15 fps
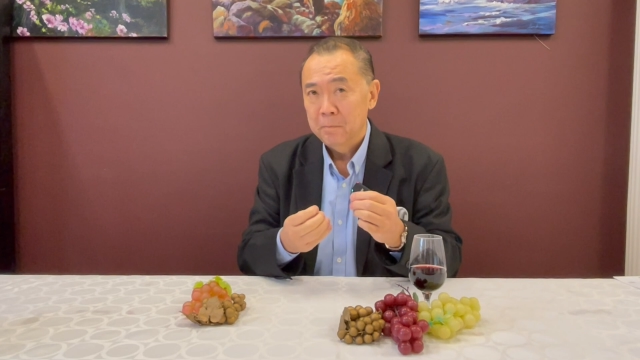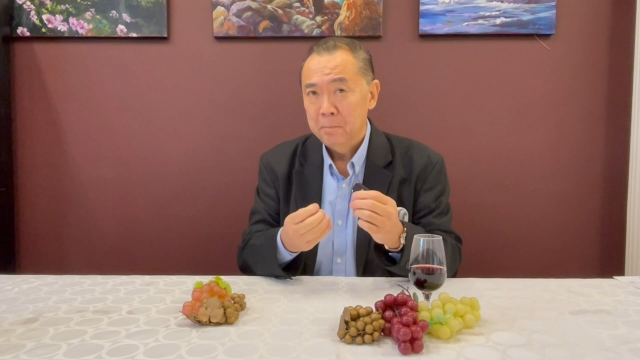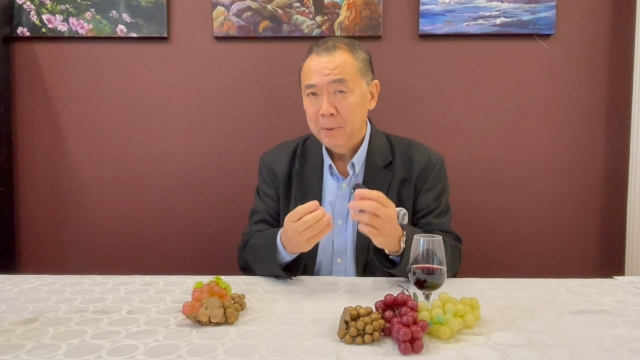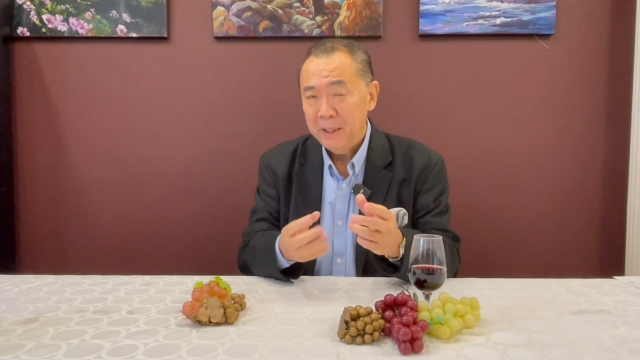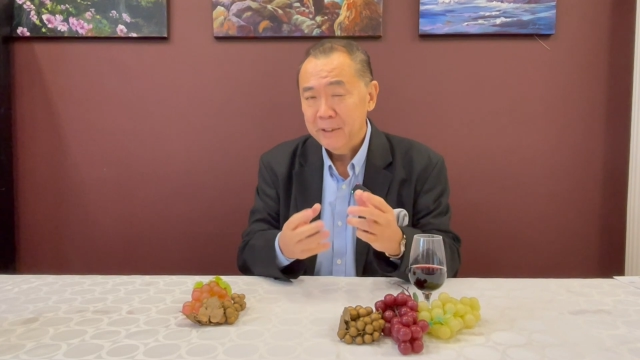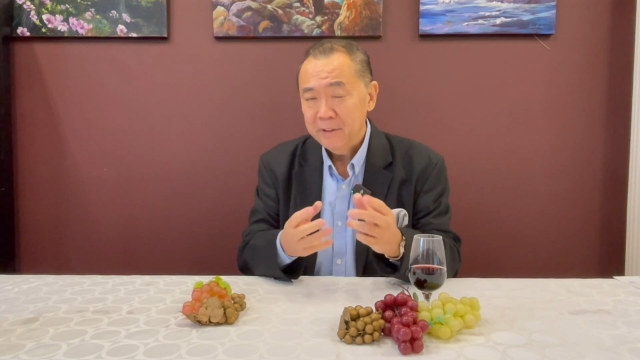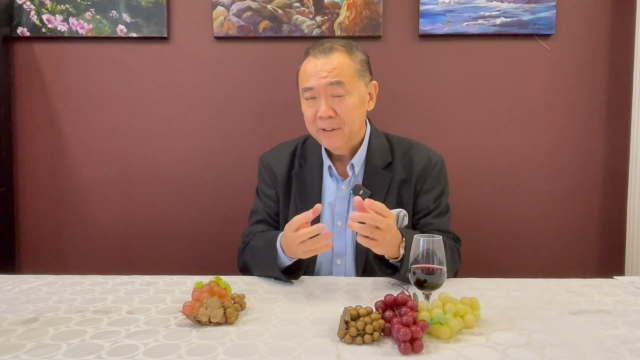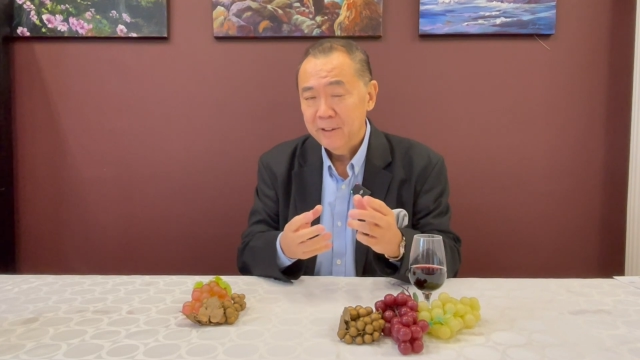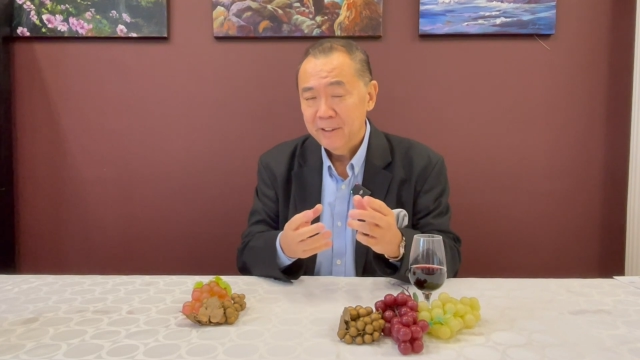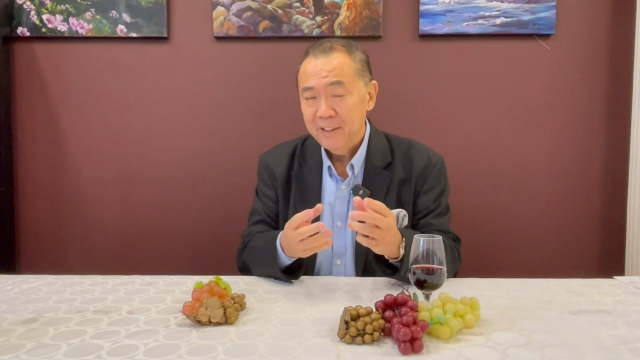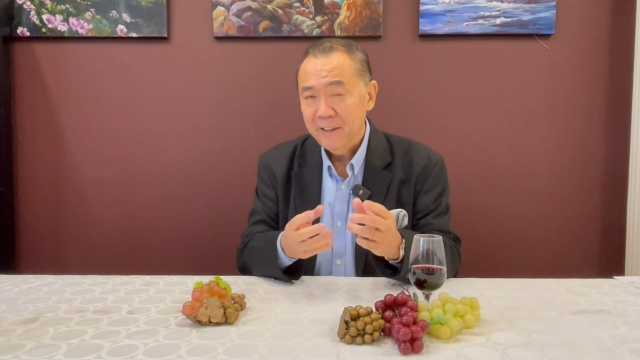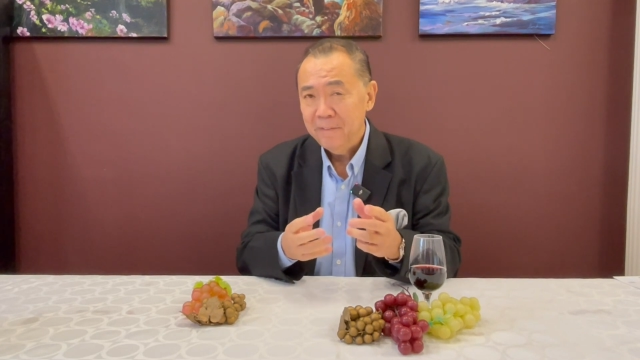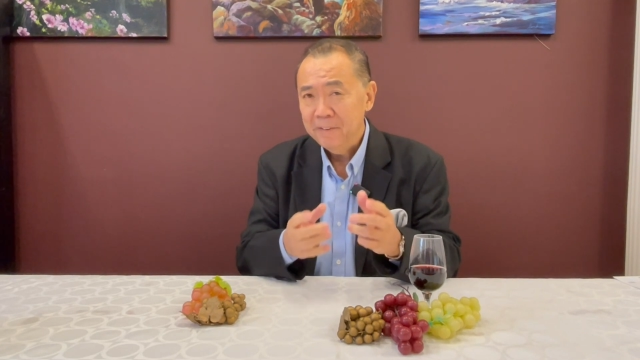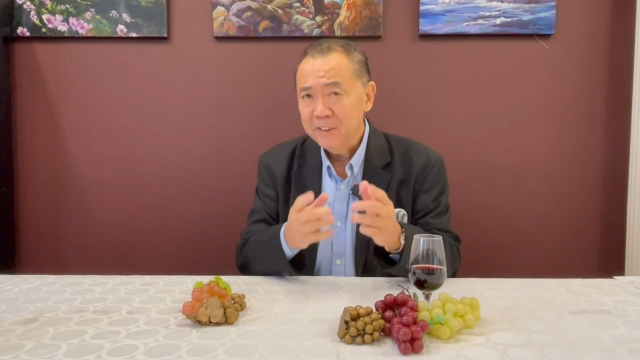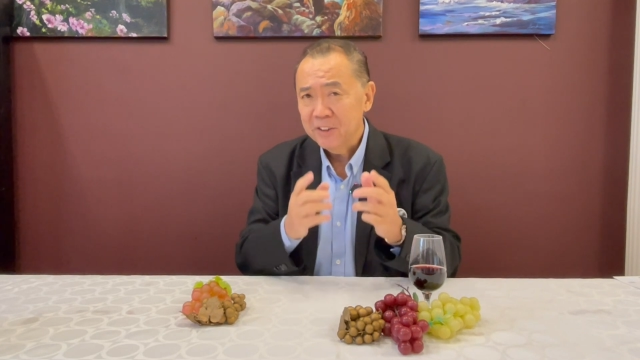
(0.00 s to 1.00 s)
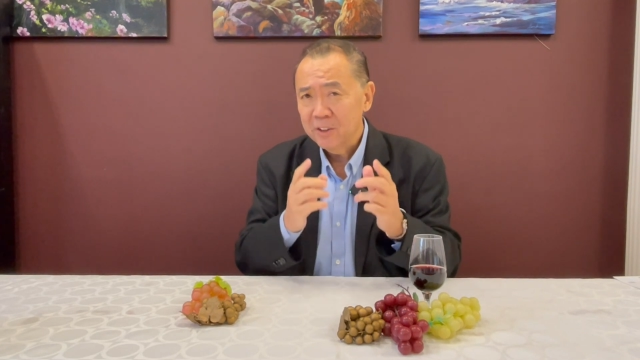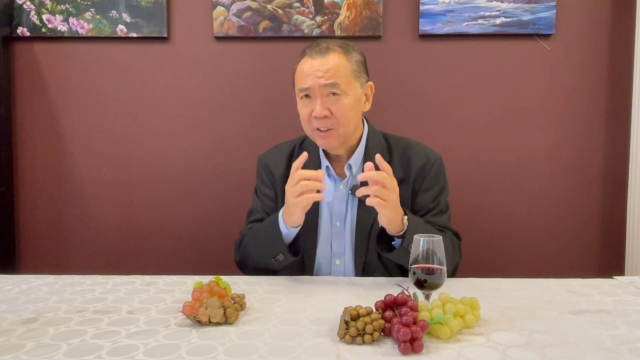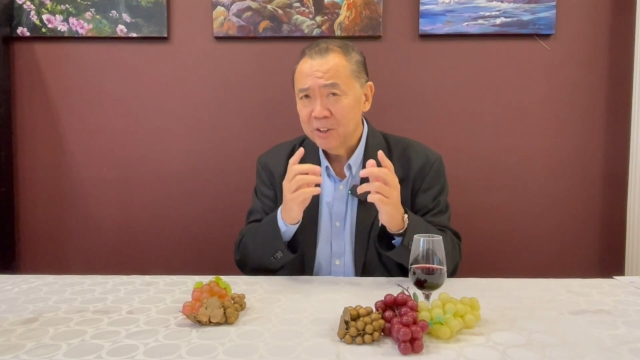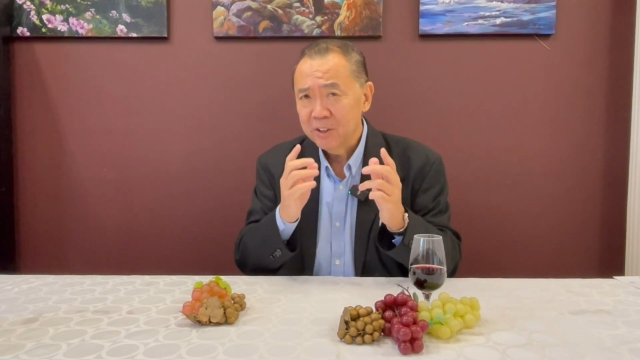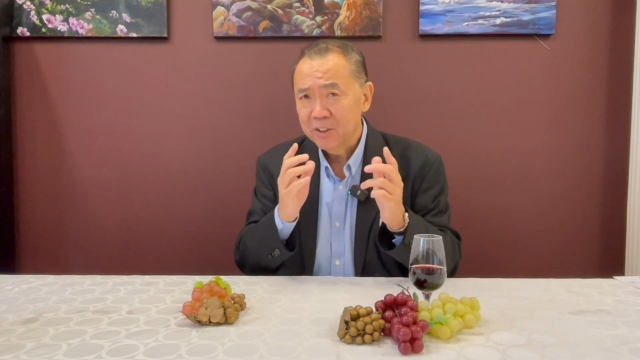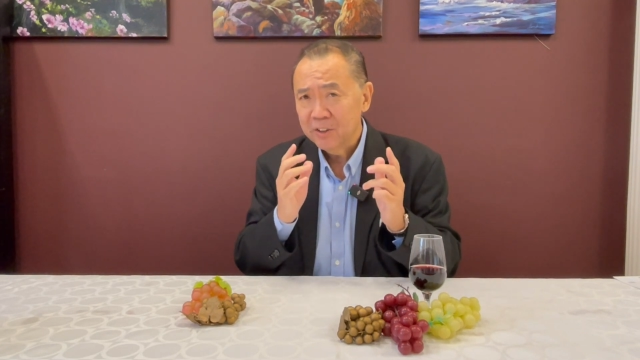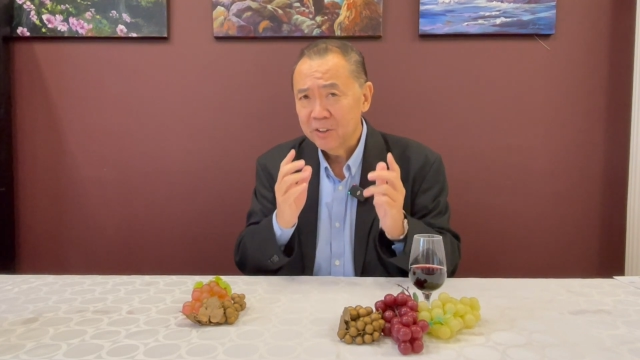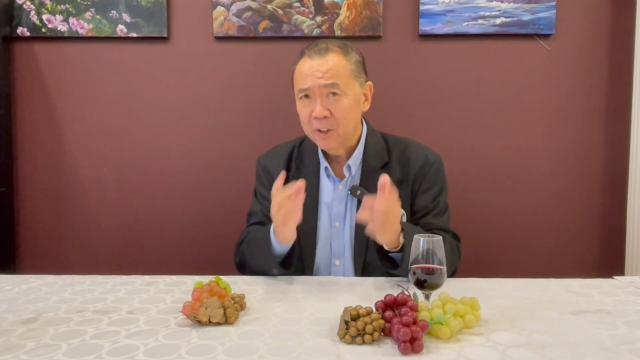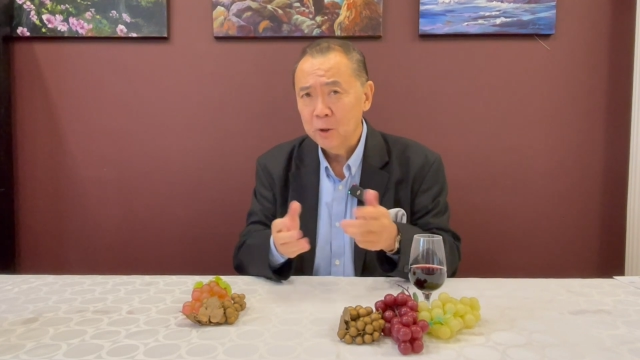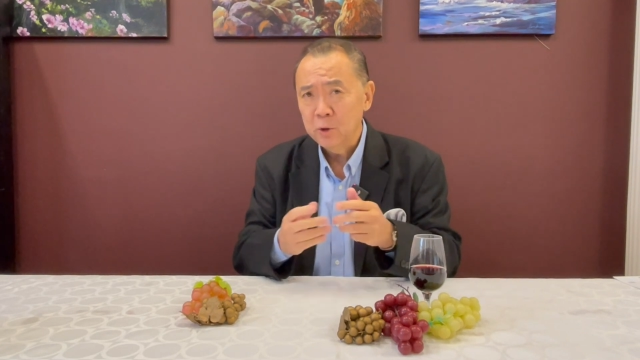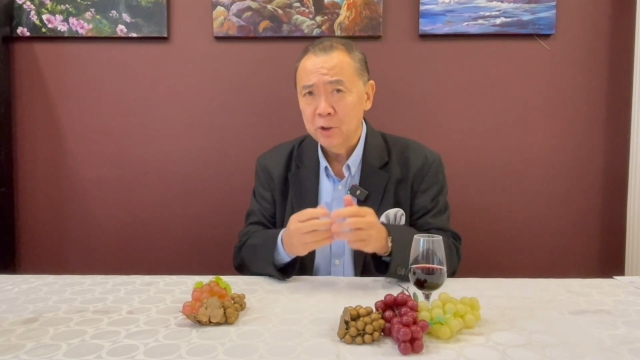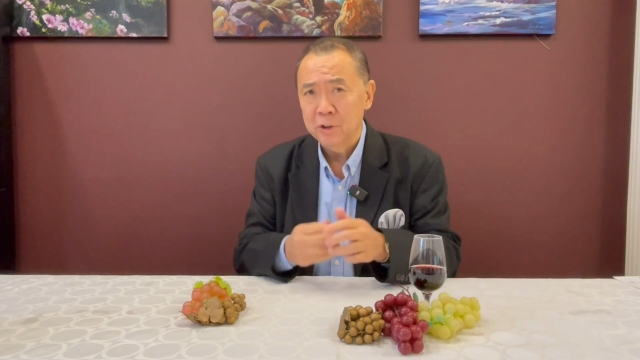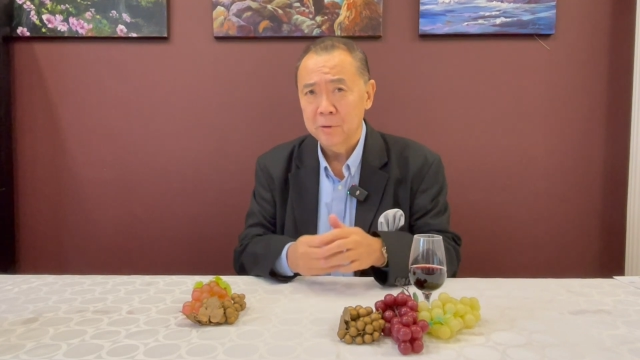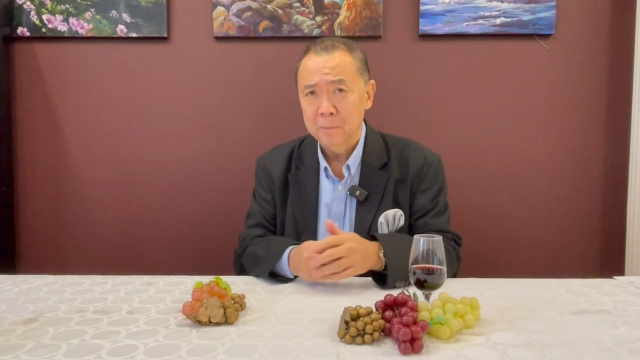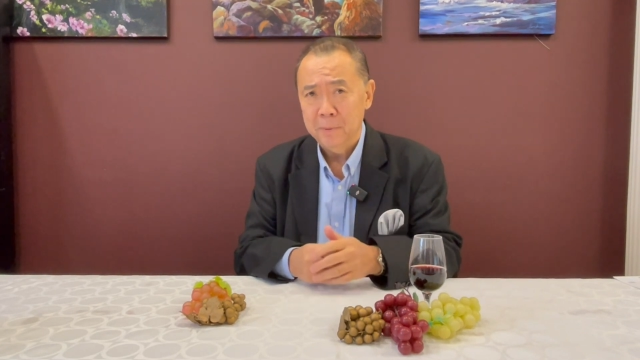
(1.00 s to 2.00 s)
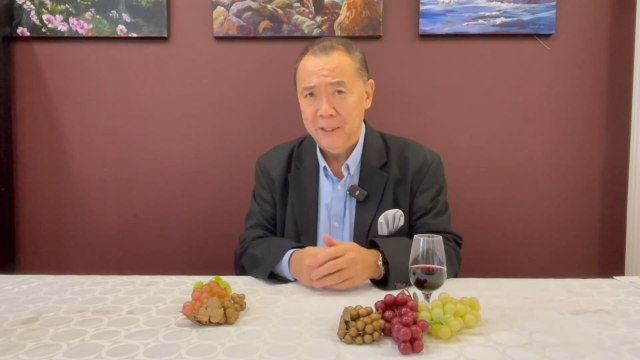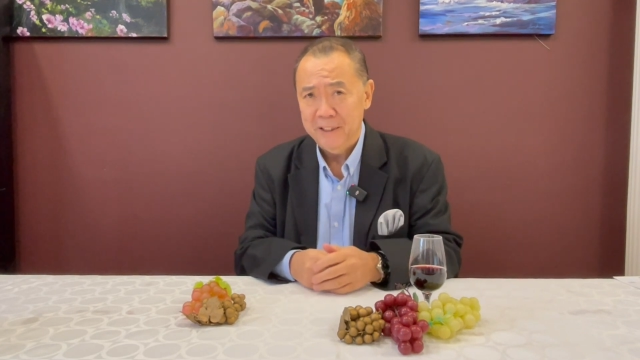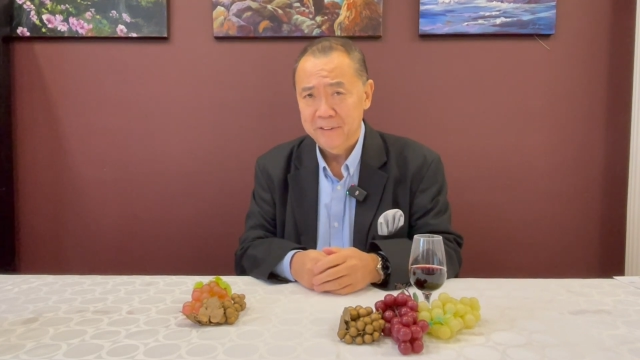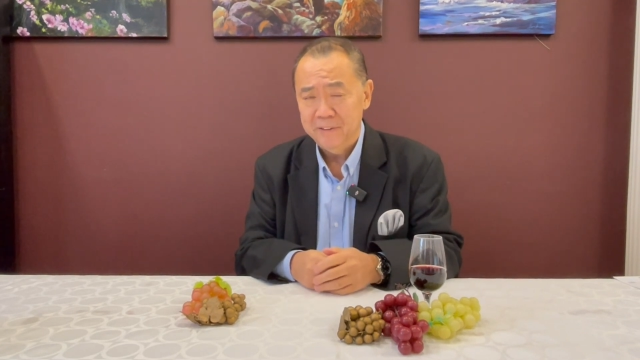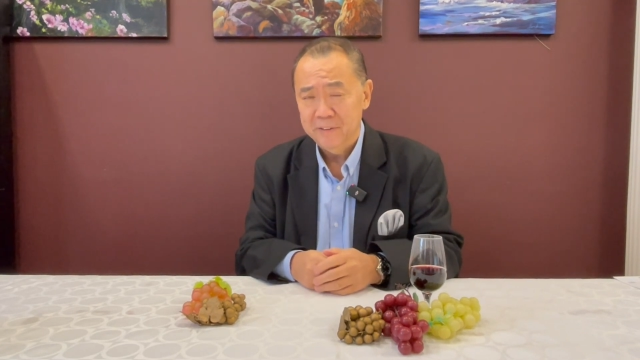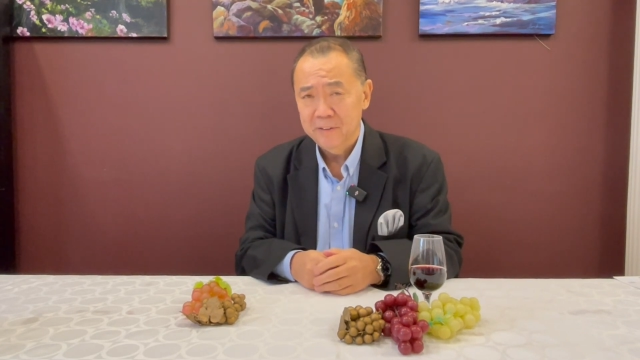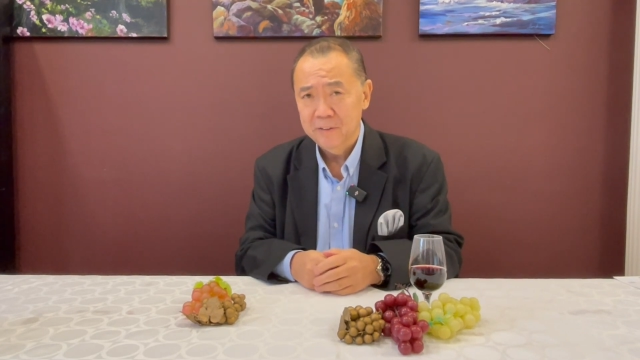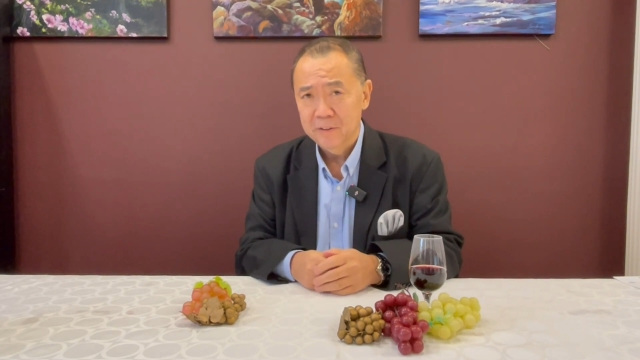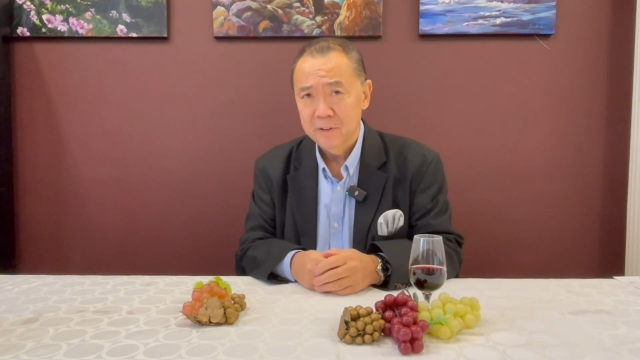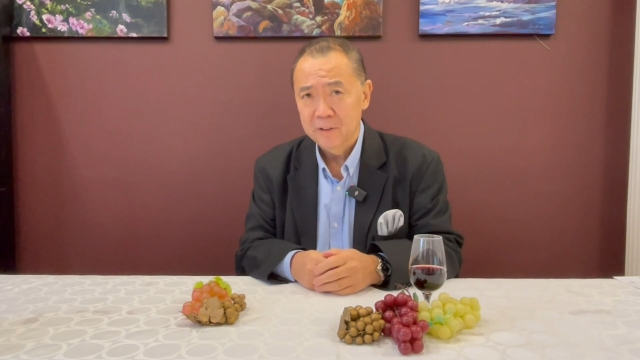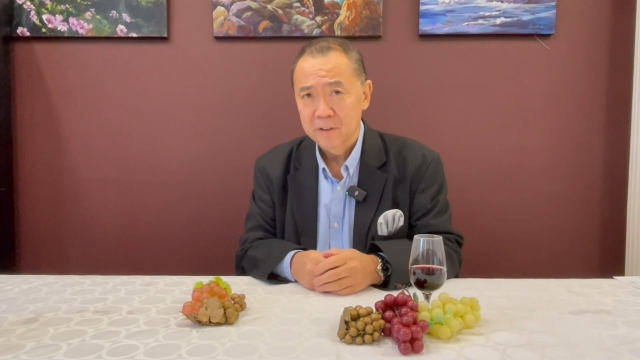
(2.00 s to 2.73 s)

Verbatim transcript: But if it's on a social basis,